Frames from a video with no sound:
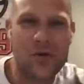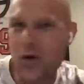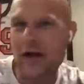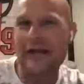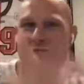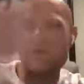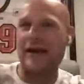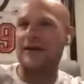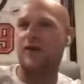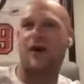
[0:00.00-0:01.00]
or I'll
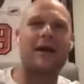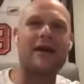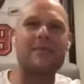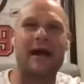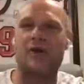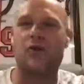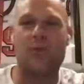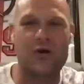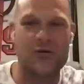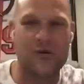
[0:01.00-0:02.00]
find a buddy of mine who will
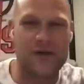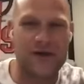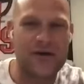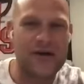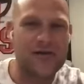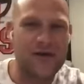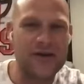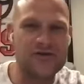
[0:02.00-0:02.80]
partner with you, right?